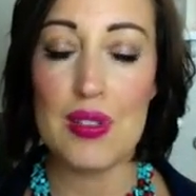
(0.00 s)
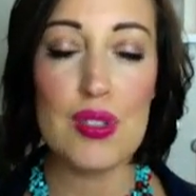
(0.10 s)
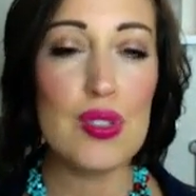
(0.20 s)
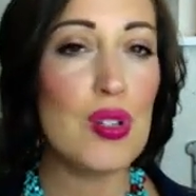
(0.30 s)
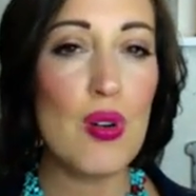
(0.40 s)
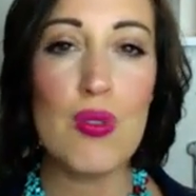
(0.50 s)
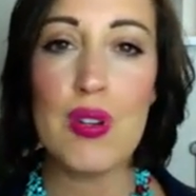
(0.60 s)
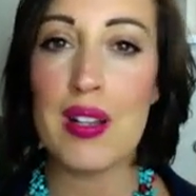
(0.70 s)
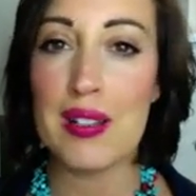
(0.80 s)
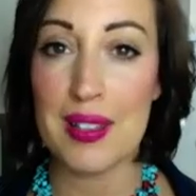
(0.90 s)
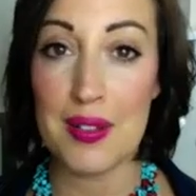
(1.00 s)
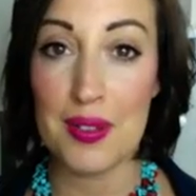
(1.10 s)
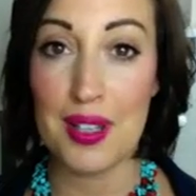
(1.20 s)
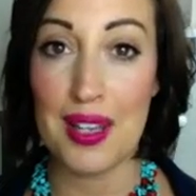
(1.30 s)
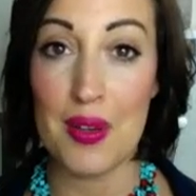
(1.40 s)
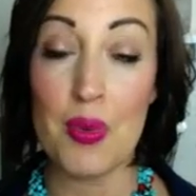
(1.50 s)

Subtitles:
so clearly